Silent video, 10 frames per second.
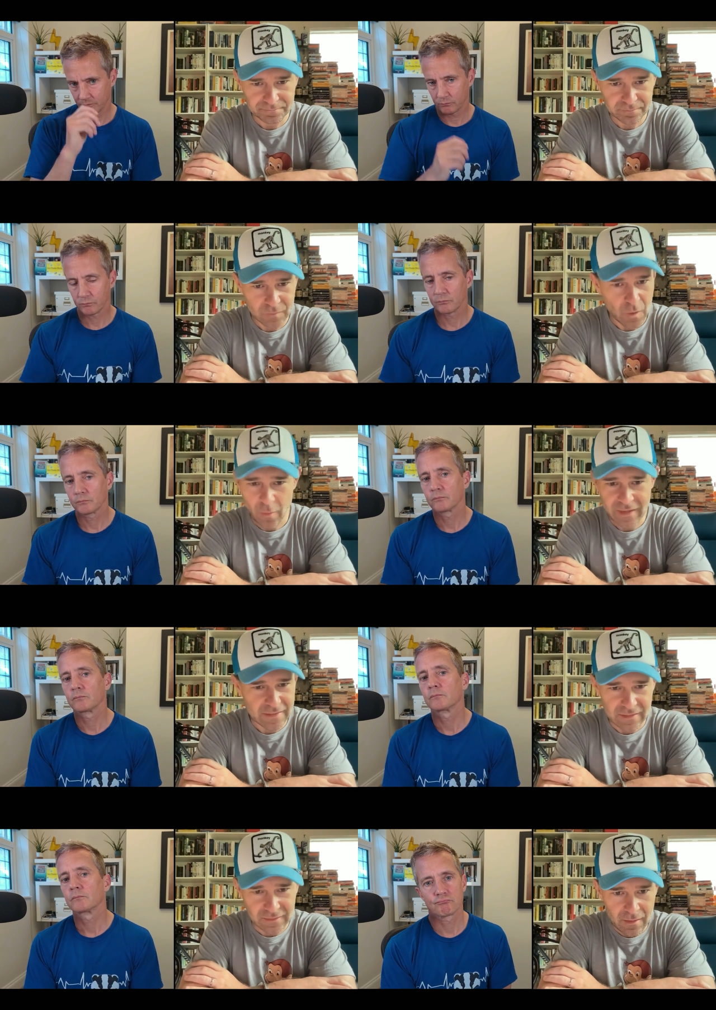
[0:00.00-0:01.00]
Speaker 1: No
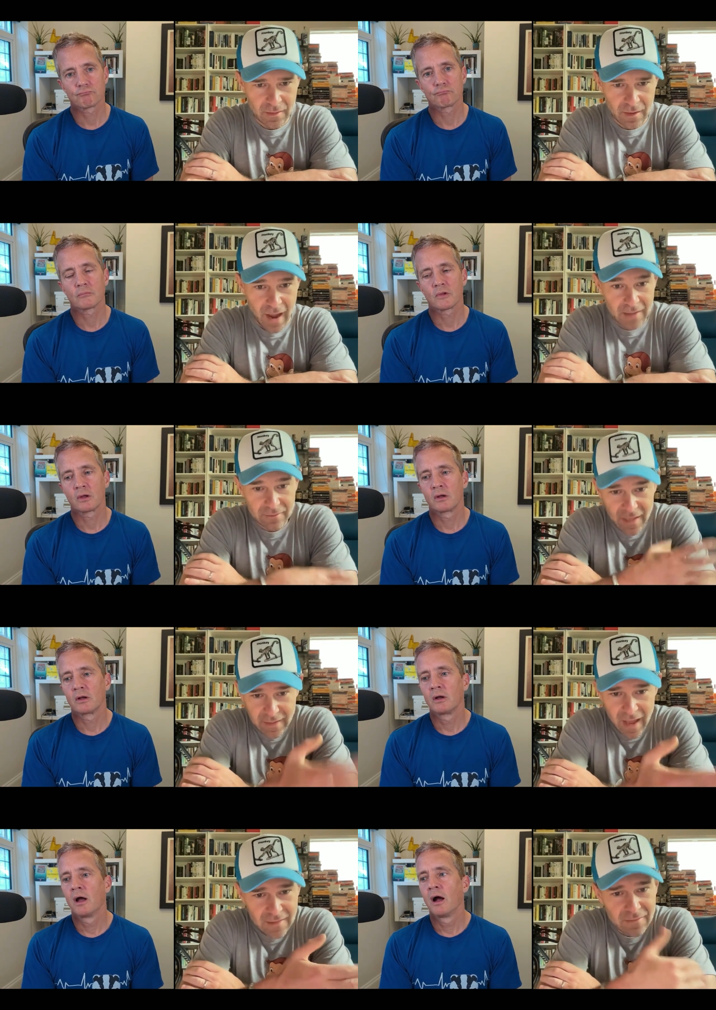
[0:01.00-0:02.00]
idea. I
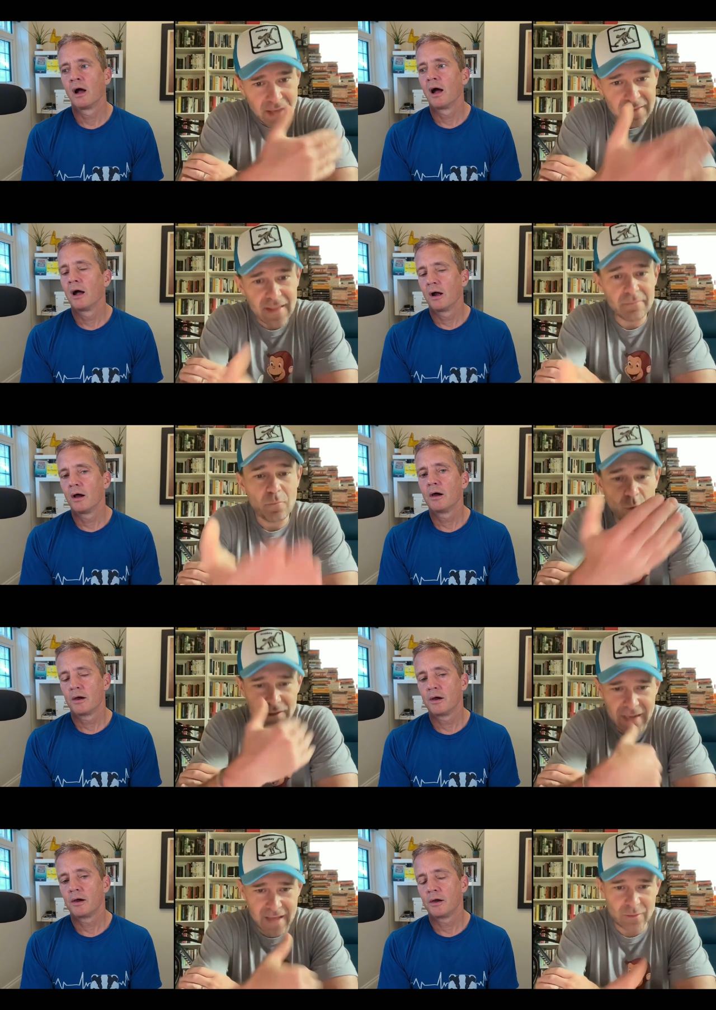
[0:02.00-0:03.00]
like that more
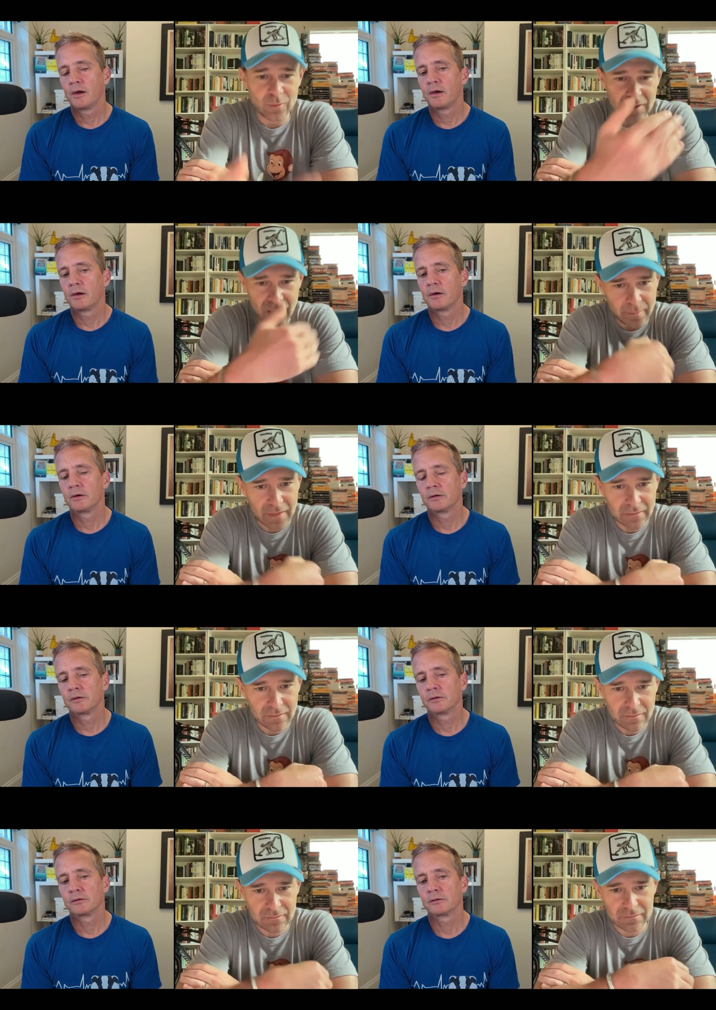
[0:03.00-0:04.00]
data will come in.
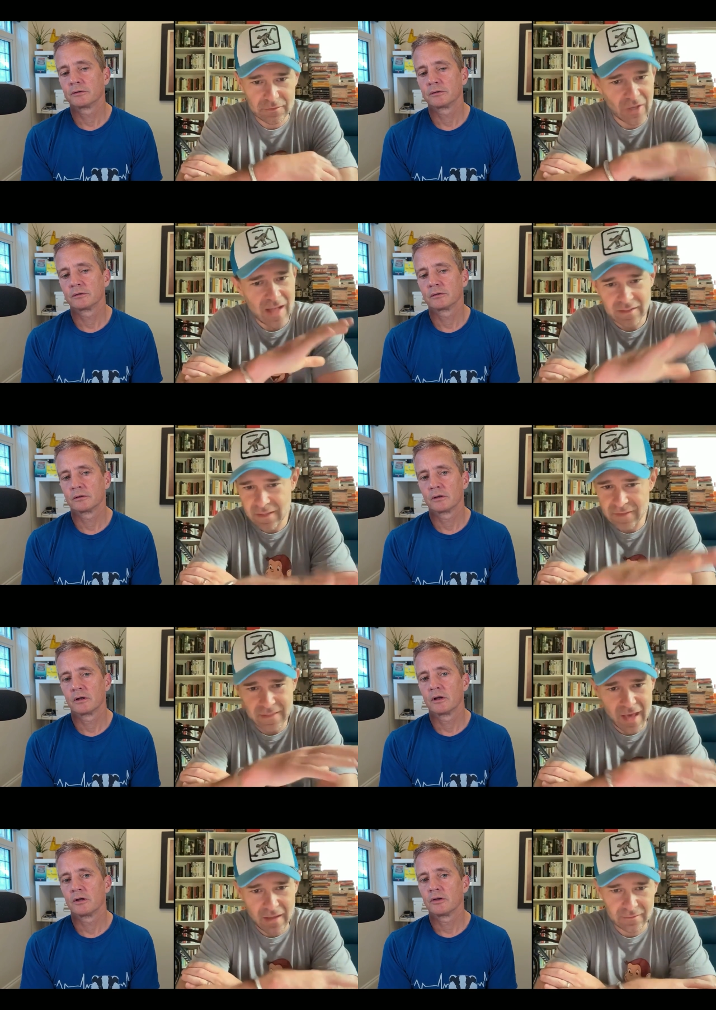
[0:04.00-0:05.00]
So I'll give it
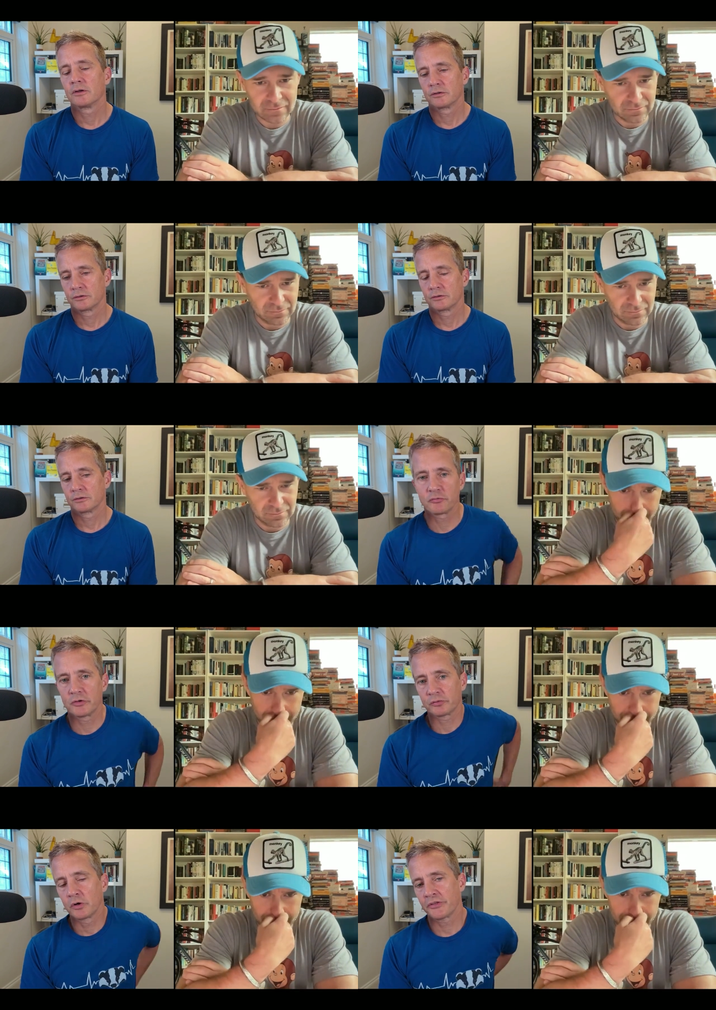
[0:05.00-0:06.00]
that.
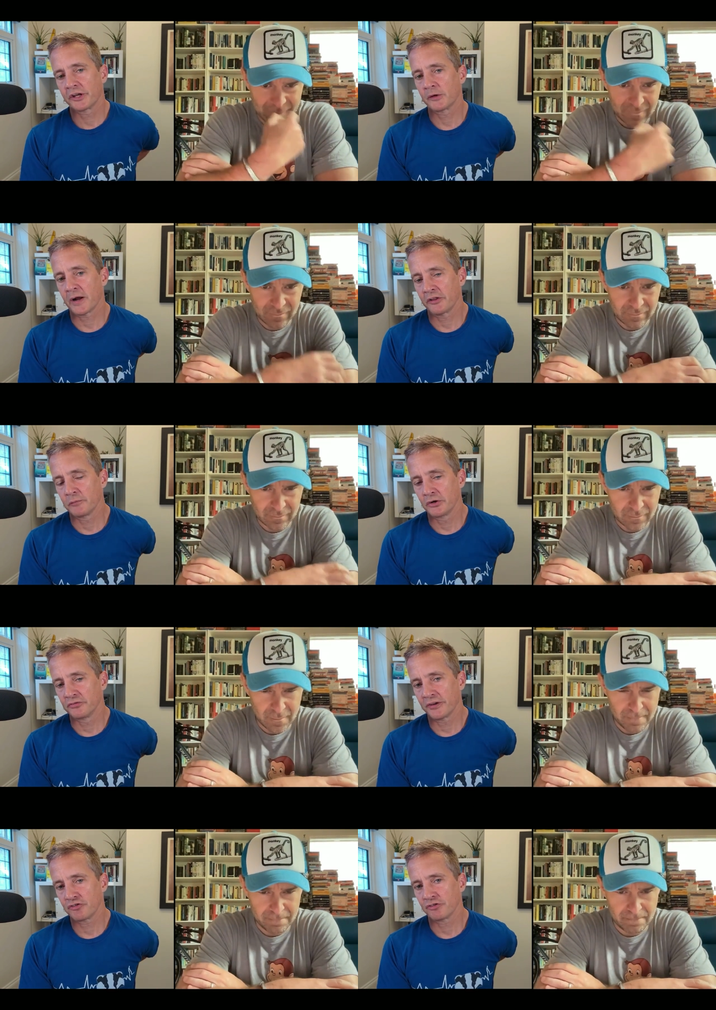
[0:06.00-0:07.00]
Speaker 2: It's worth thinking about the
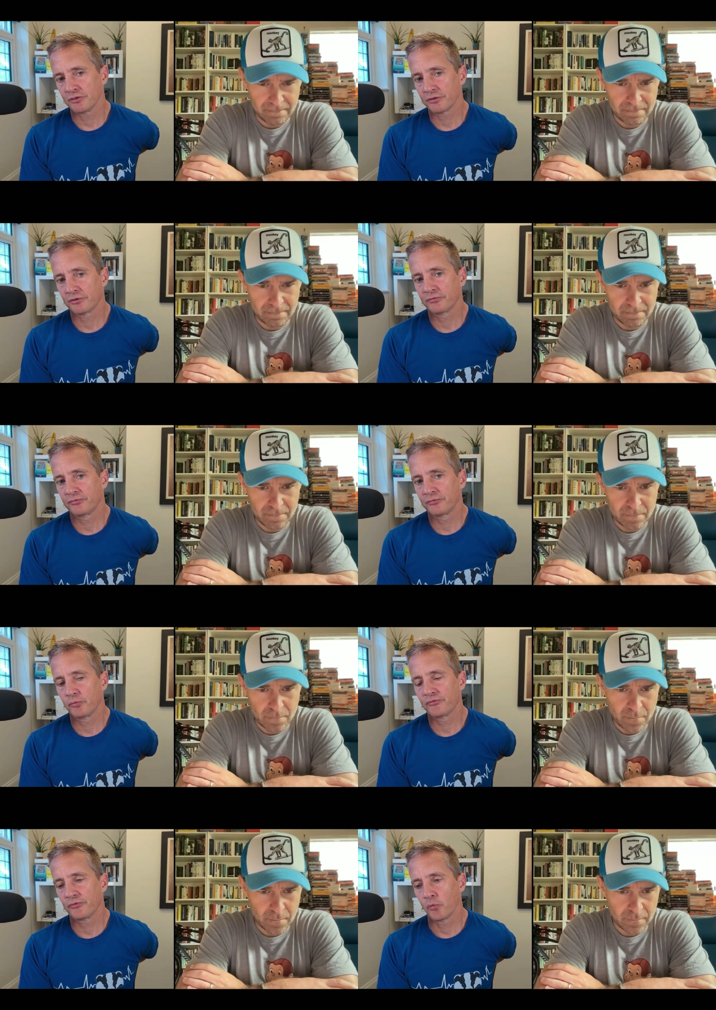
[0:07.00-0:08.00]
motivations
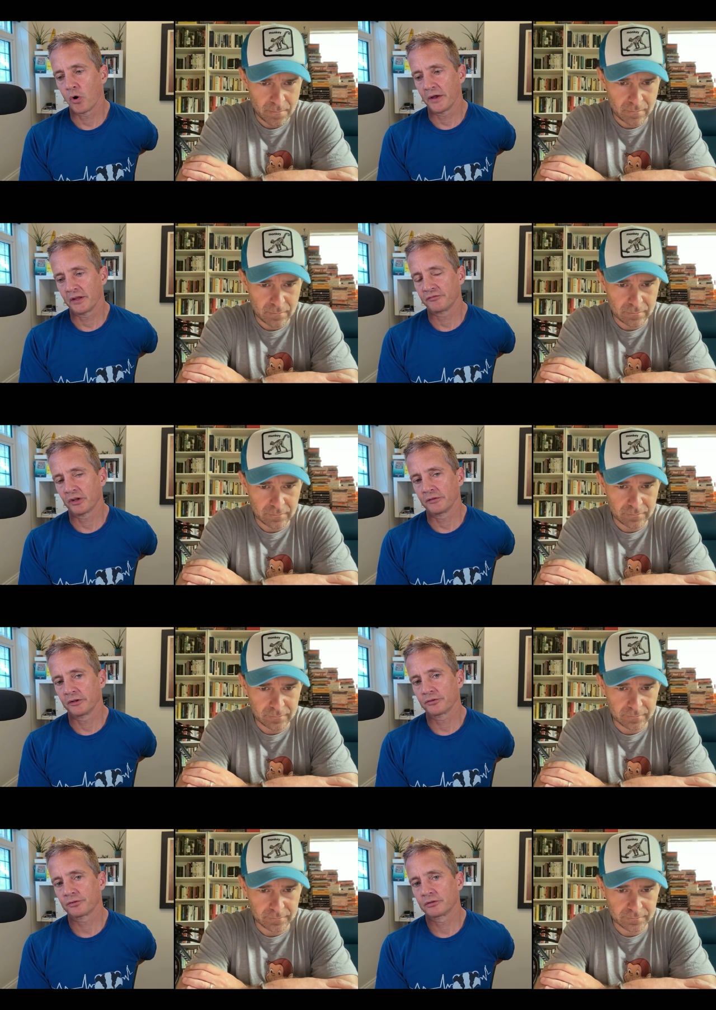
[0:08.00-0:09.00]
for why they've done
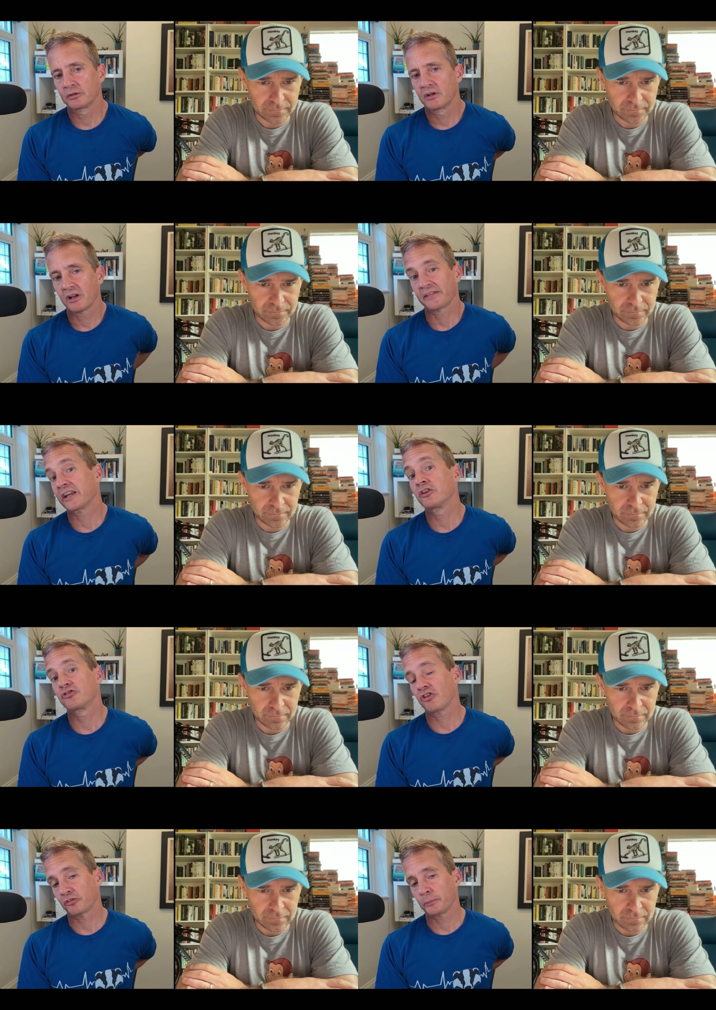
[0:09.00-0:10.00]
this. Like, they could
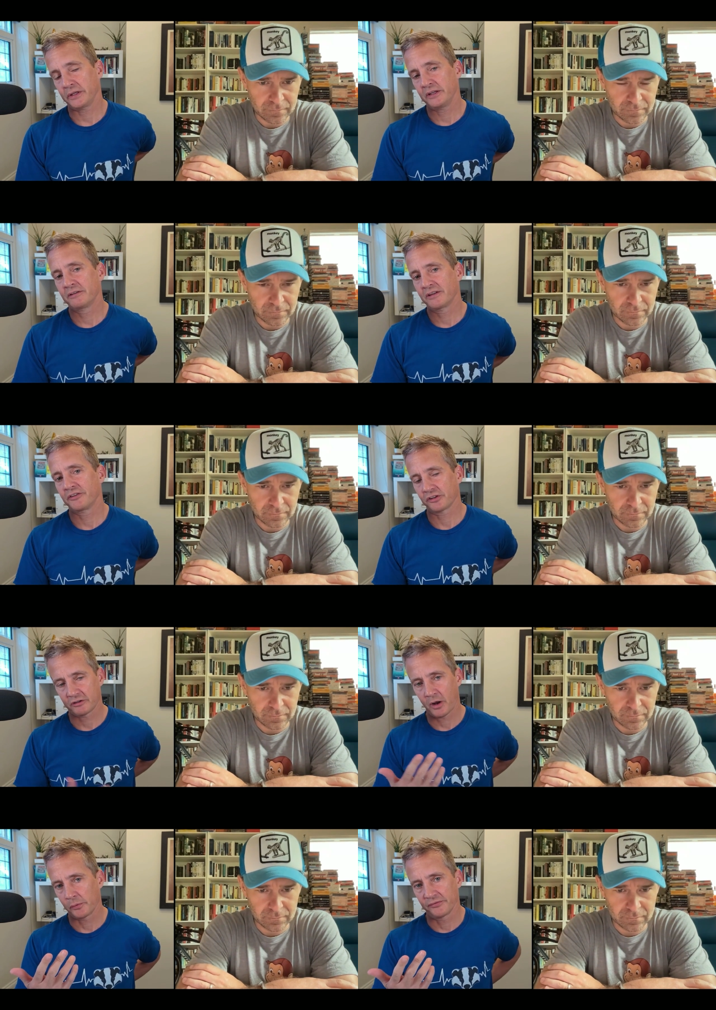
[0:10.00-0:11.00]
just be, here's a
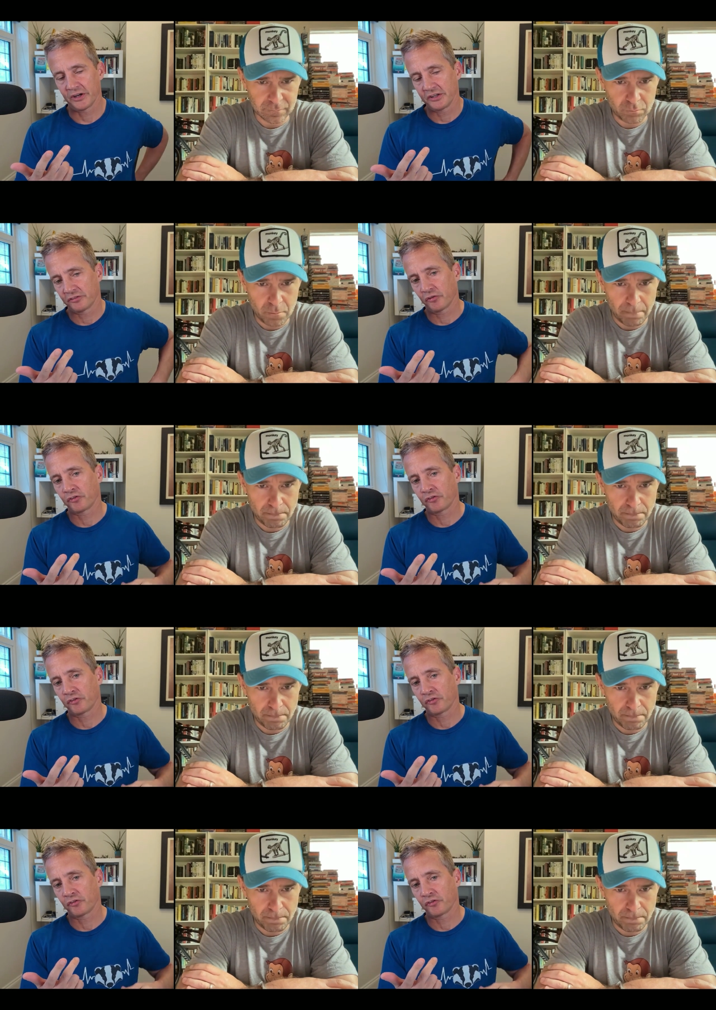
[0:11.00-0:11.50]
couple of ideas off the